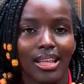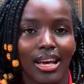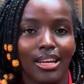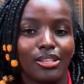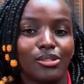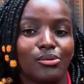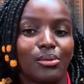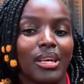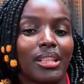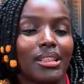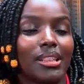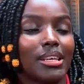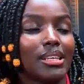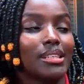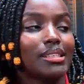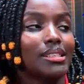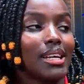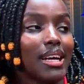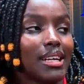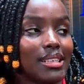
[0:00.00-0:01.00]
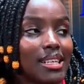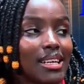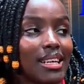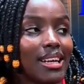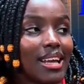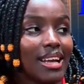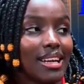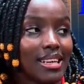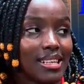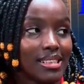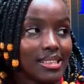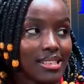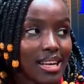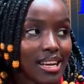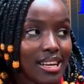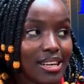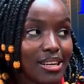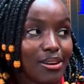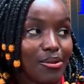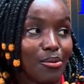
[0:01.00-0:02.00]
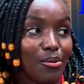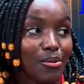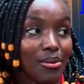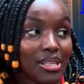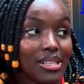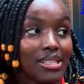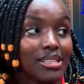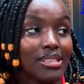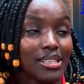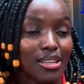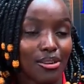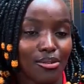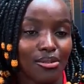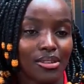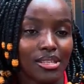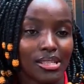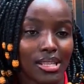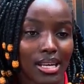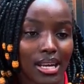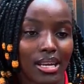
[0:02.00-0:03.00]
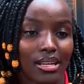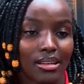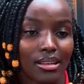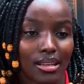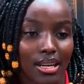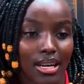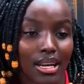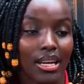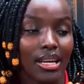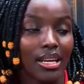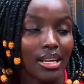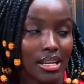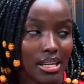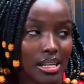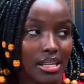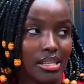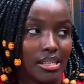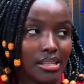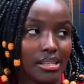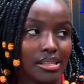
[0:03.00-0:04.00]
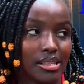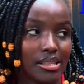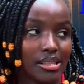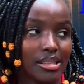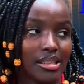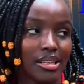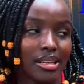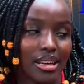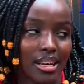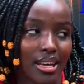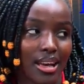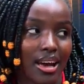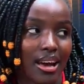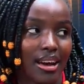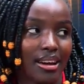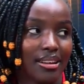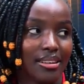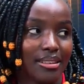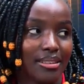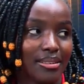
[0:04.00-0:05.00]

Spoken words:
That's when they started understanding what sickle cell really is. Yeah.